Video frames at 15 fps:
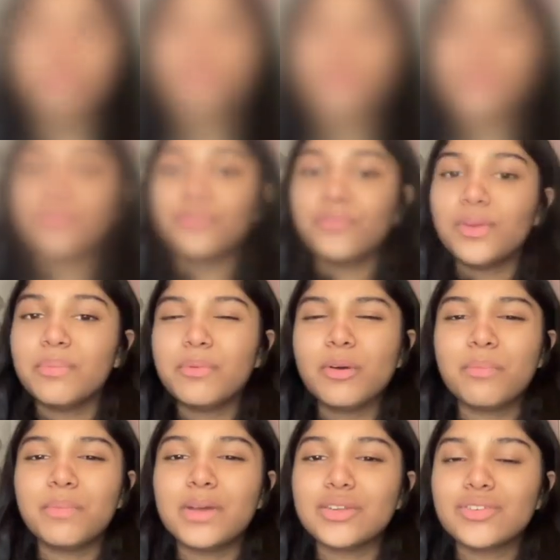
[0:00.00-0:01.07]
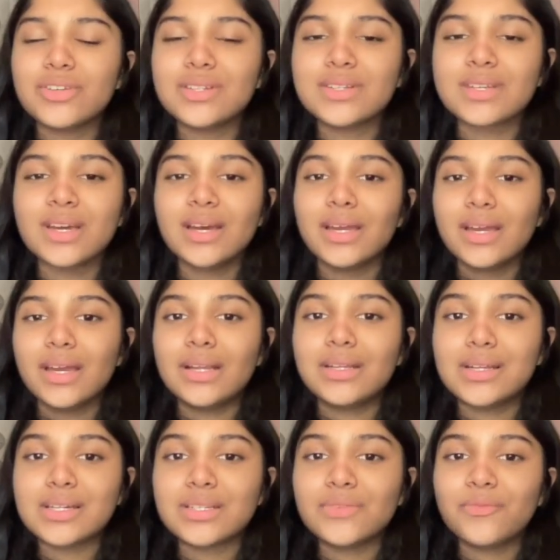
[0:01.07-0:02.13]
When you flip your pages, it
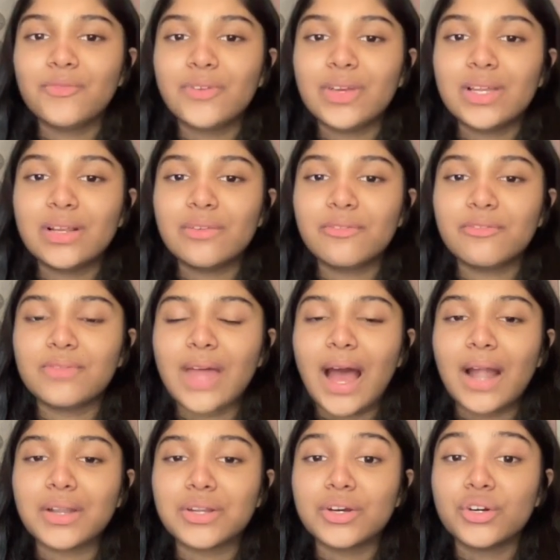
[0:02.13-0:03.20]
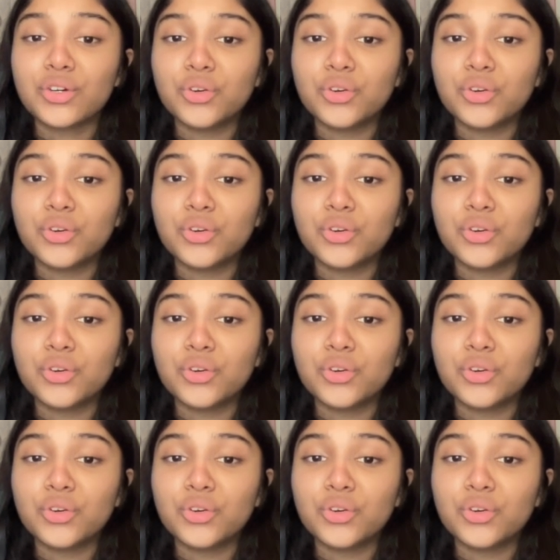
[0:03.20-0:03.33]
doesn't feel that